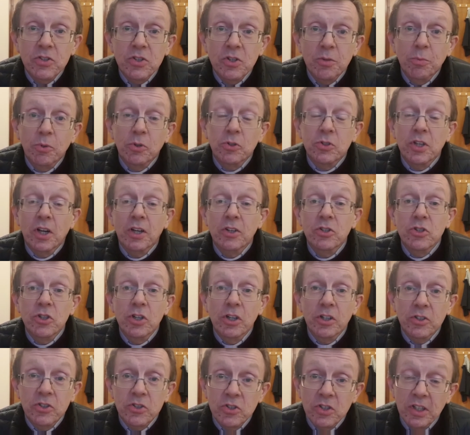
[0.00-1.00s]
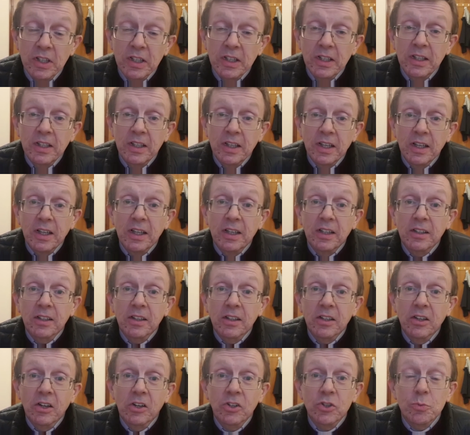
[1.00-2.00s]
to put our trust
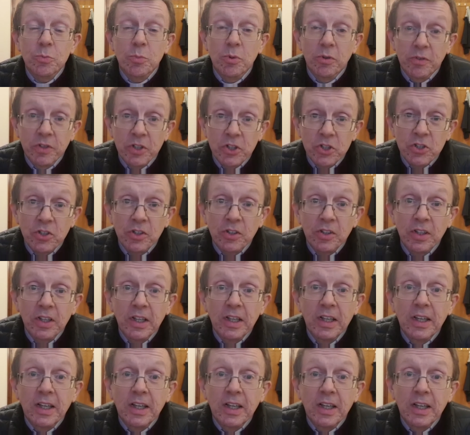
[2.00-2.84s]
in God's provision